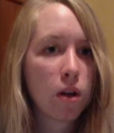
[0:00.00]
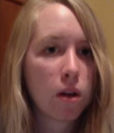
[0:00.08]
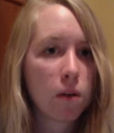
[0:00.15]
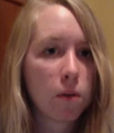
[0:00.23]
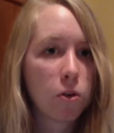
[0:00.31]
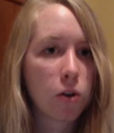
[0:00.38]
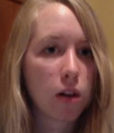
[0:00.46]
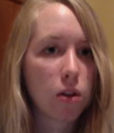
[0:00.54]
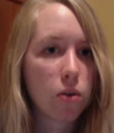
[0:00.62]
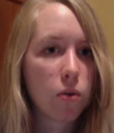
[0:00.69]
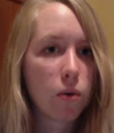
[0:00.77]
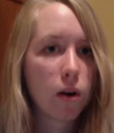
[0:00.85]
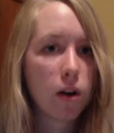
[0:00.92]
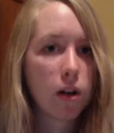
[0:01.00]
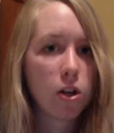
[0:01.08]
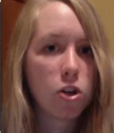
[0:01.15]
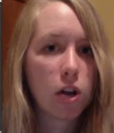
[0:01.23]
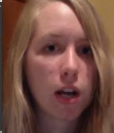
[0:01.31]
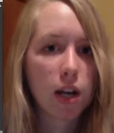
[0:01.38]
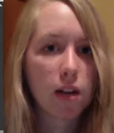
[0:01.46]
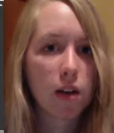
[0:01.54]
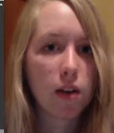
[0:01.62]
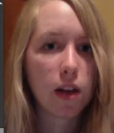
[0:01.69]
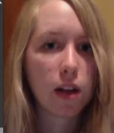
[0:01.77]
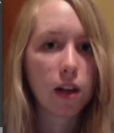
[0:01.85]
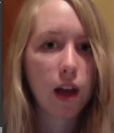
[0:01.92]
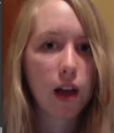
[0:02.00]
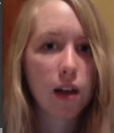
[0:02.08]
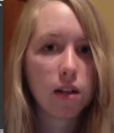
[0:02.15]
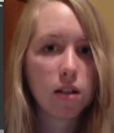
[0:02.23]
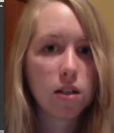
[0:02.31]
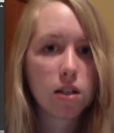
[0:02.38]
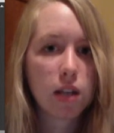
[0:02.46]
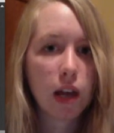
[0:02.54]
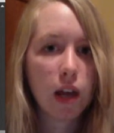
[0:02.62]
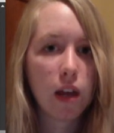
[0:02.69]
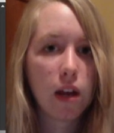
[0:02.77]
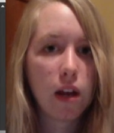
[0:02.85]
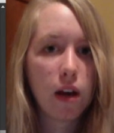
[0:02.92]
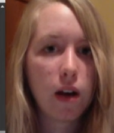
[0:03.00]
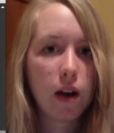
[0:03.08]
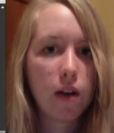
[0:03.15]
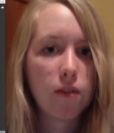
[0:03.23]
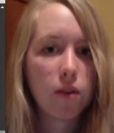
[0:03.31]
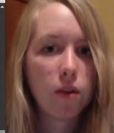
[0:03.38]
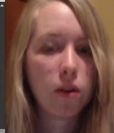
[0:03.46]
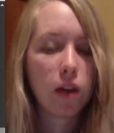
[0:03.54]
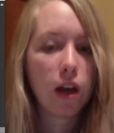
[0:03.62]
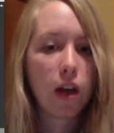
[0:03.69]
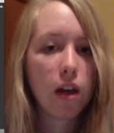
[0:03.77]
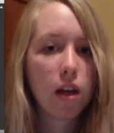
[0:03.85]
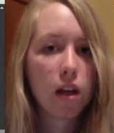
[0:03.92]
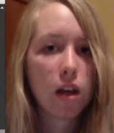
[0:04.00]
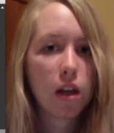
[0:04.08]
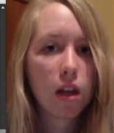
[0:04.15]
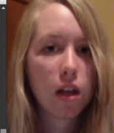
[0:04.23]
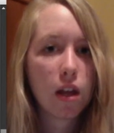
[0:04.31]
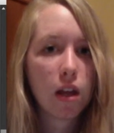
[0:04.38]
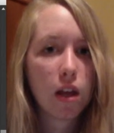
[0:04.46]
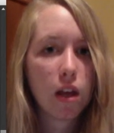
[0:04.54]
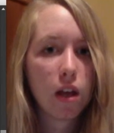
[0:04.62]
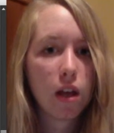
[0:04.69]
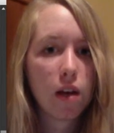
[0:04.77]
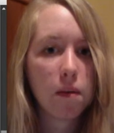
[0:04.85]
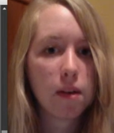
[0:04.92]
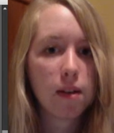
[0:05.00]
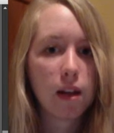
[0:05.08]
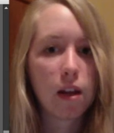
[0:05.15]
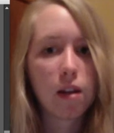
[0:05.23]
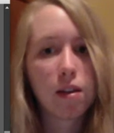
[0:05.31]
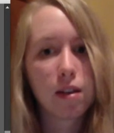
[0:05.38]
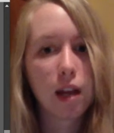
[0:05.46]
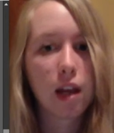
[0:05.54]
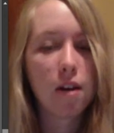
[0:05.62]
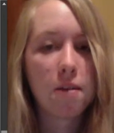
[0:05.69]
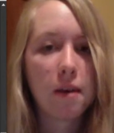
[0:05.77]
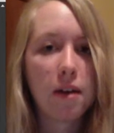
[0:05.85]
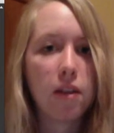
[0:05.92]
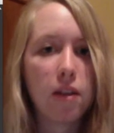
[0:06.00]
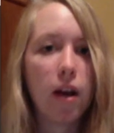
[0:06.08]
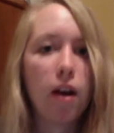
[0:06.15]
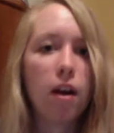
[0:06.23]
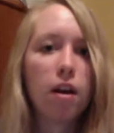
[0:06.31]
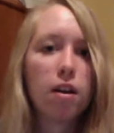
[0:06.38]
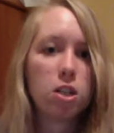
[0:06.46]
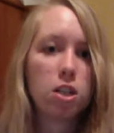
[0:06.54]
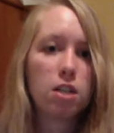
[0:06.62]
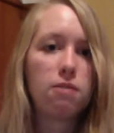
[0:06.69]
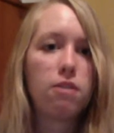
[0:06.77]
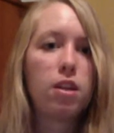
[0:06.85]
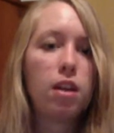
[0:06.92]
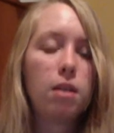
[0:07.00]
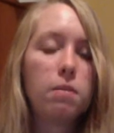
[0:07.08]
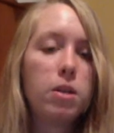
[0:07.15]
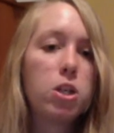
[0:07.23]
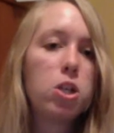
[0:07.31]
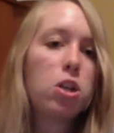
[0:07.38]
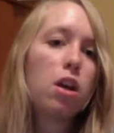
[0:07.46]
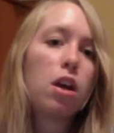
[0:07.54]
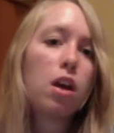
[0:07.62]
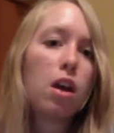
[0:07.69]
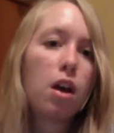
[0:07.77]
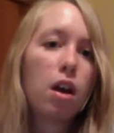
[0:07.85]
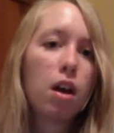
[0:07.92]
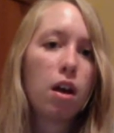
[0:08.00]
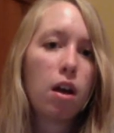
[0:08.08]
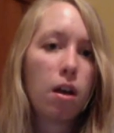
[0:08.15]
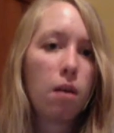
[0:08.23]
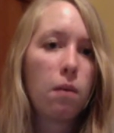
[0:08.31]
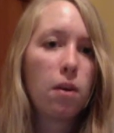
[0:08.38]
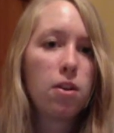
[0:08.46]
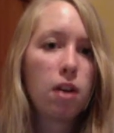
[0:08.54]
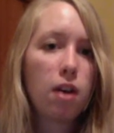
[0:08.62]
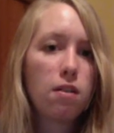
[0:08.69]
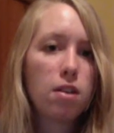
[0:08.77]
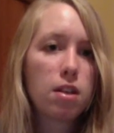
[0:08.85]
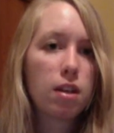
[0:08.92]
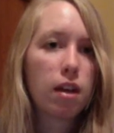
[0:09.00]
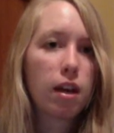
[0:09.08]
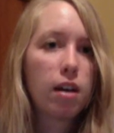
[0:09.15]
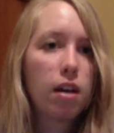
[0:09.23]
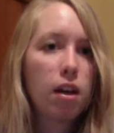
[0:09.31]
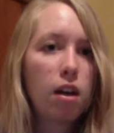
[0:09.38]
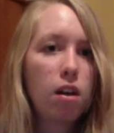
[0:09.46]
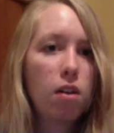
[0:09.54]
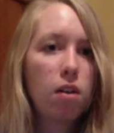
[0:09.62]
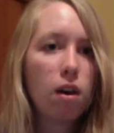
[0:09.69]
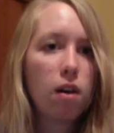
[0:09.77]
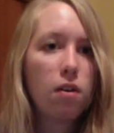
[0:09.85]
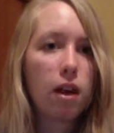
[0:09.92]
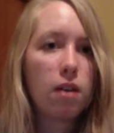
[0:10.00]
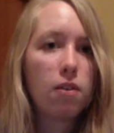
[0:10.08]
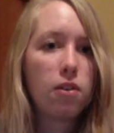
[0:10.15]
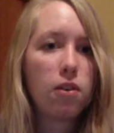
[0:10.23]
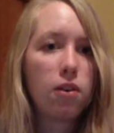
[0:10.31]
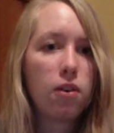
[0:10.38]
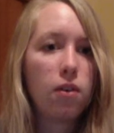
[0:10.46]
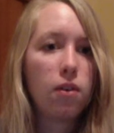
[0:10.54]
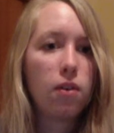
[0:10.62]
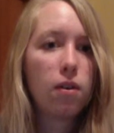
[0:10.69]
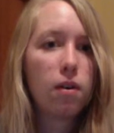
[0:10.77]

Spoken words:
drag the corner, you drag it down like that, and then scale it however you'd like. I'm going to scale it about there, just to fit the image. And once you have it selected, you go down to,